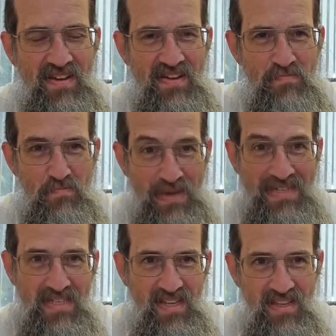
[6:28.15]

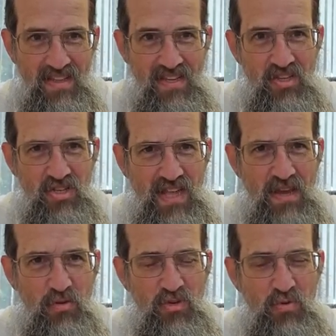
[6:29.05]
mixed into the Yiddish
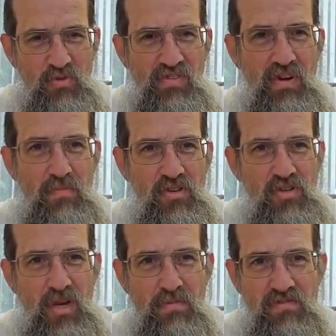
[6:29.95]
language, which very much
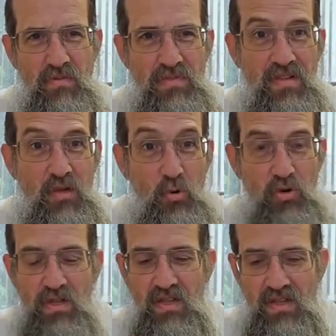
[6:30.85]
comes from the
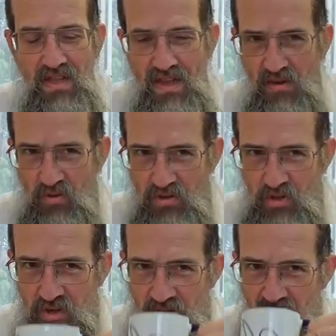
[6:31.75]
local language.